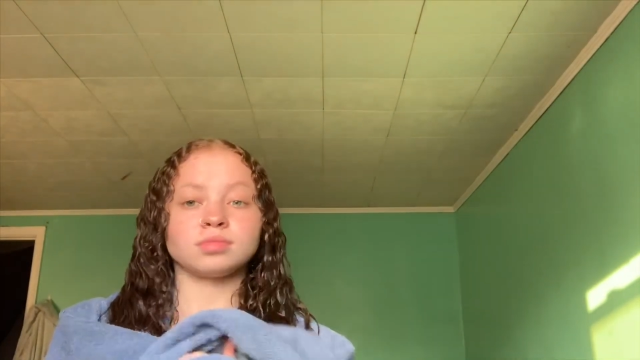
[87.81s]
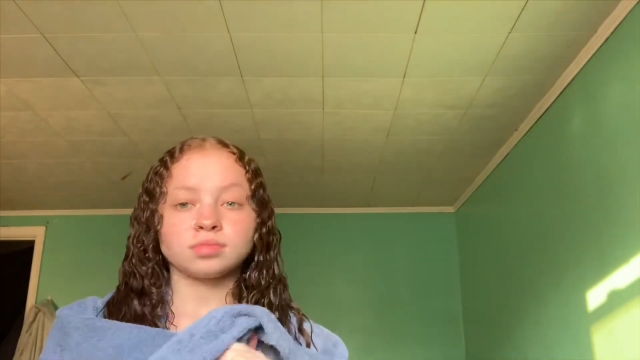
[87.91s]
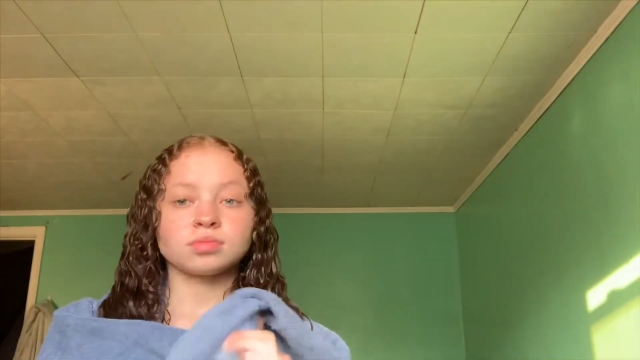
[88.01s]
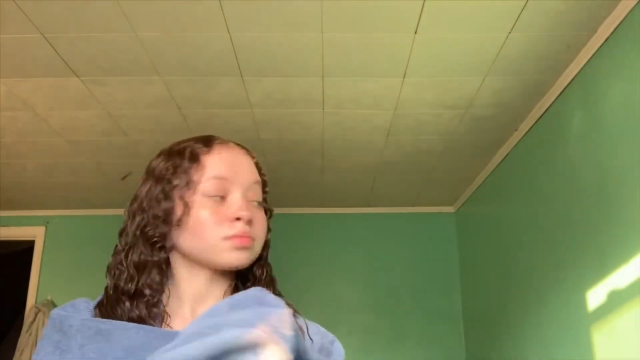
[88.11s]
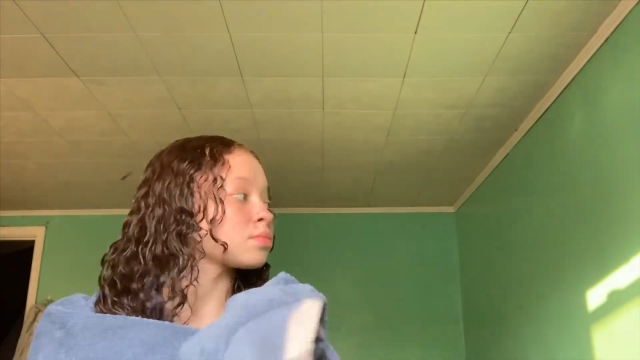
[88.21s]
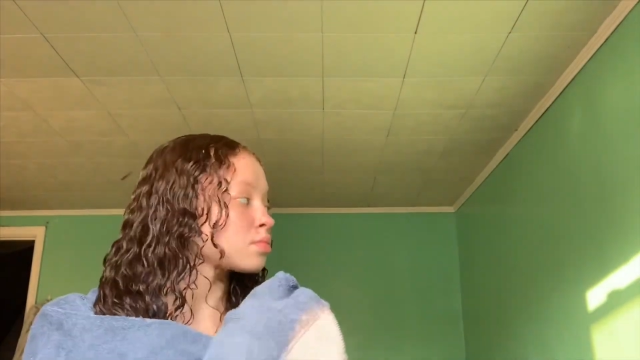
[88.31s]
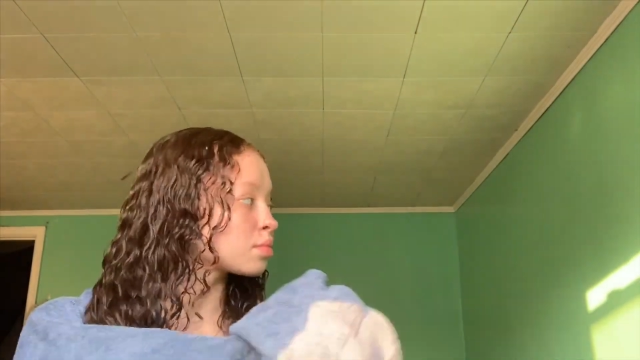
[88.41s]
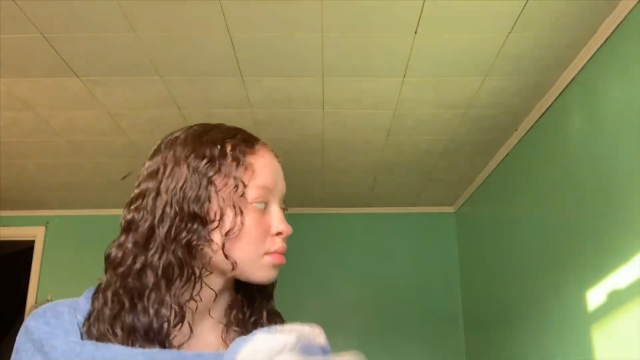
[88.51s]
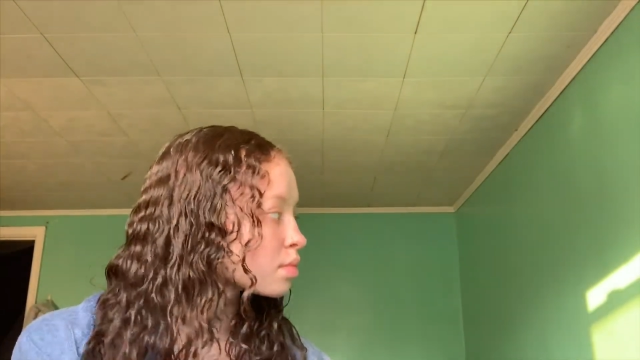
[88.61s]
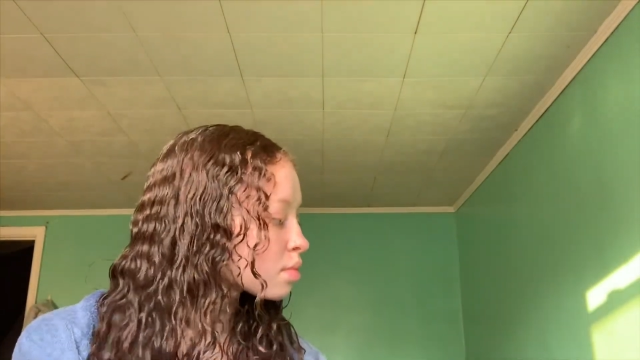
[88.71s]
when my hair
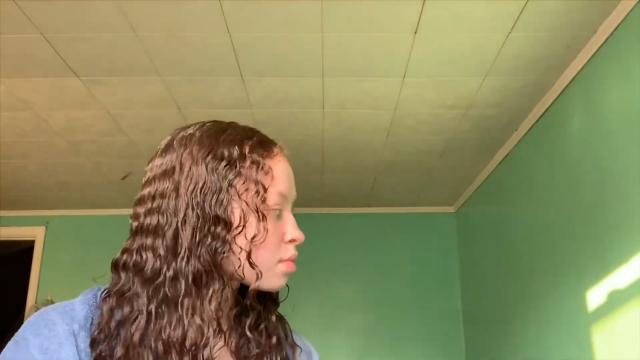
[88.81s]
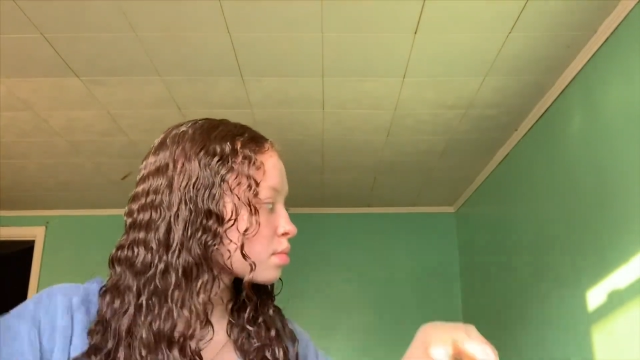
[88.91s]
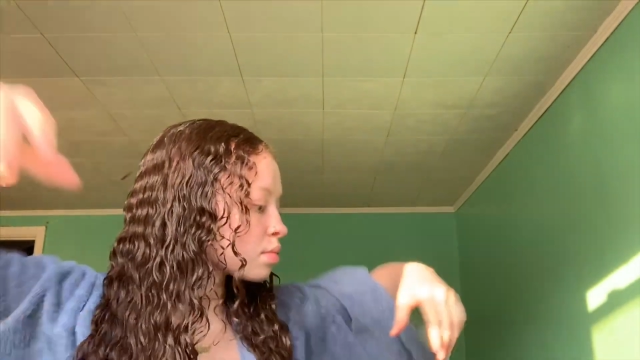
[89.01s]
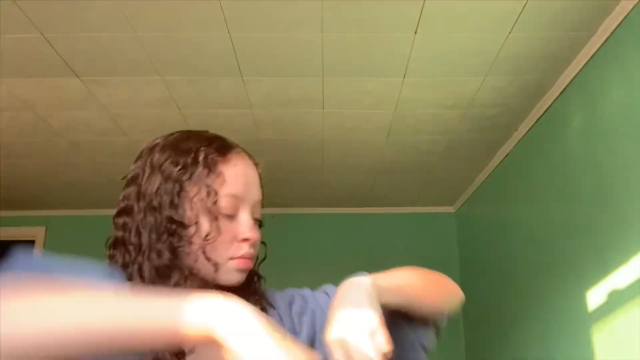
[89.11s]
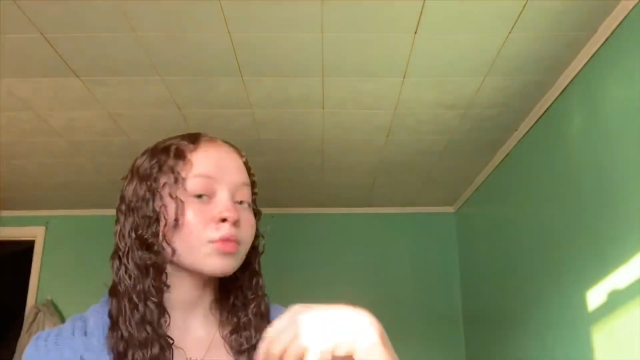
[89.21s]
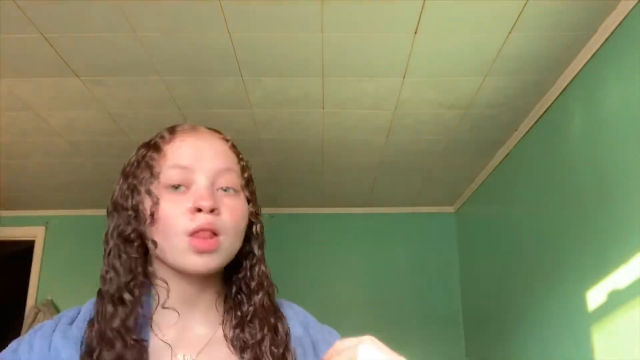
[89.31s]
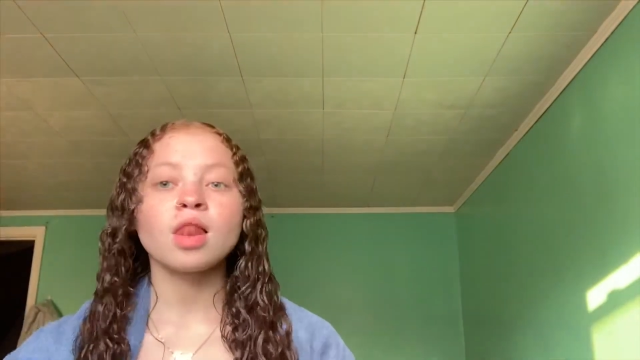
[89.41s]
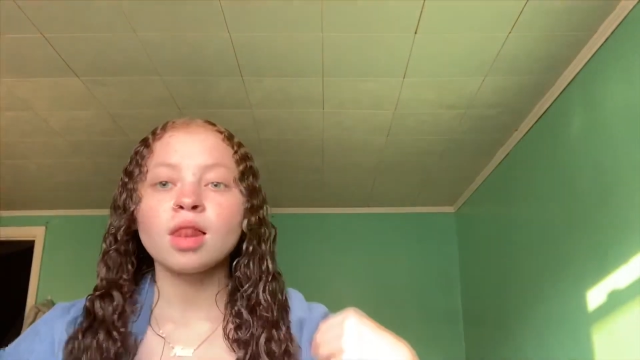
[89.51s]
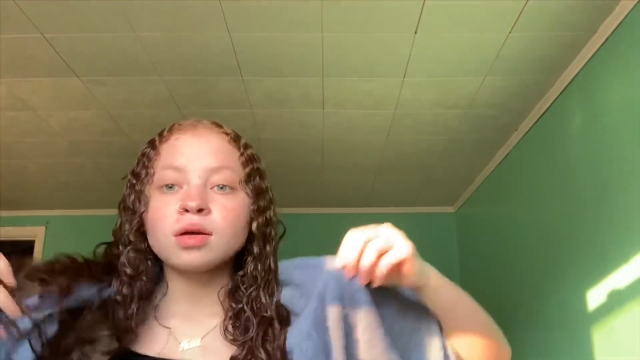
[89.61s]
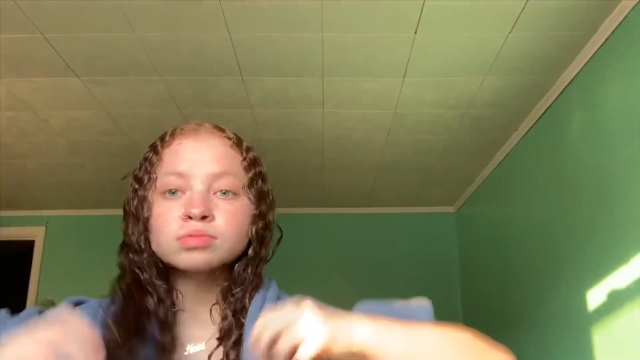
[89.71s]
is really oily.
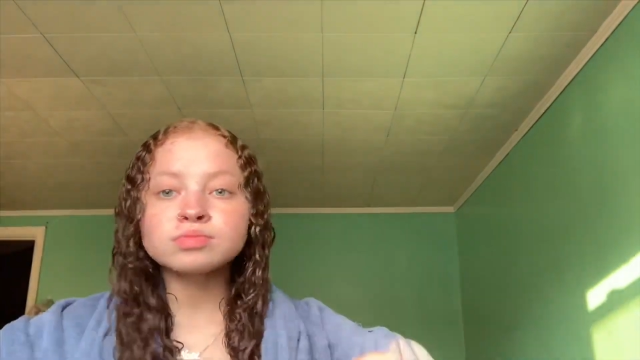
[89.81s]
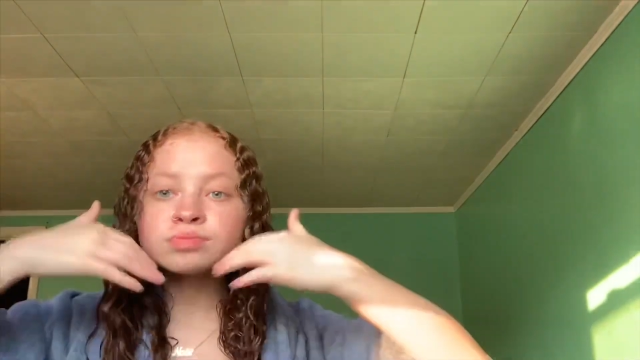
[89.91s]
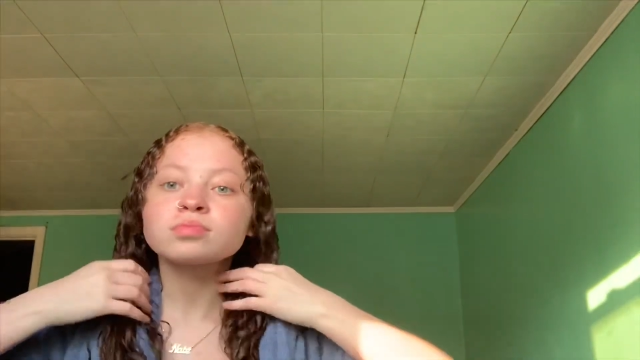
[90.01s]
But